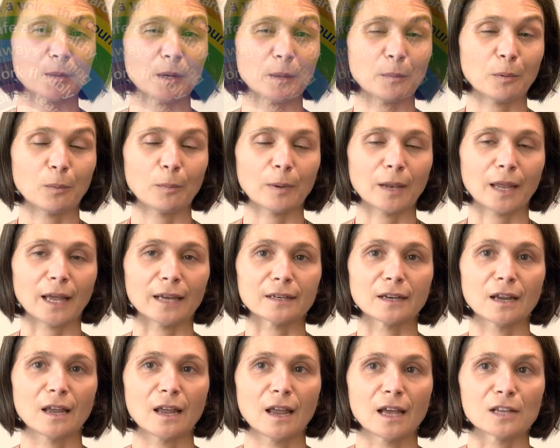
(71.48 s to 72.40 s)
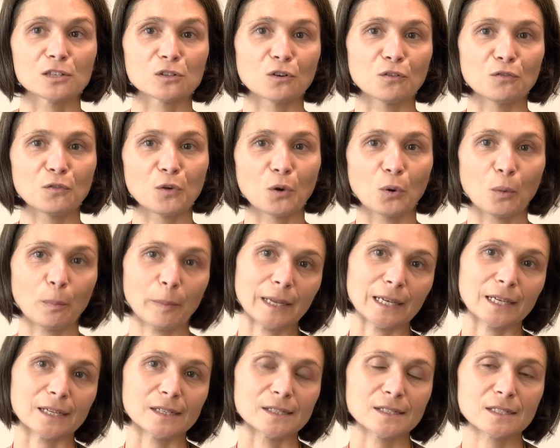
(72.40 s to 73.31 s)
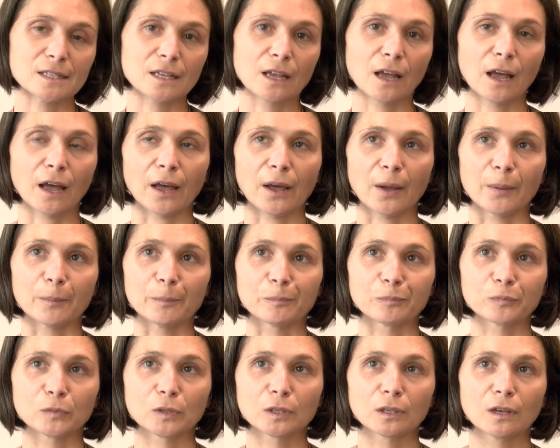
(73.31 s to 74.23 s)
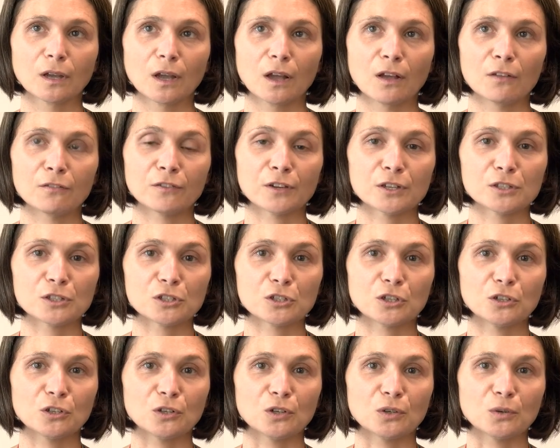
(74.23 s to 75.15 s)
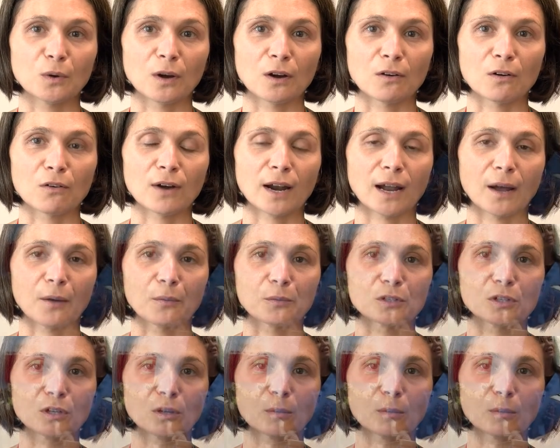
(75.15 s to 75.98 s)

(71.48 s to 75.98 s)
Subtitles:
People Plan has got four pillars. First two are around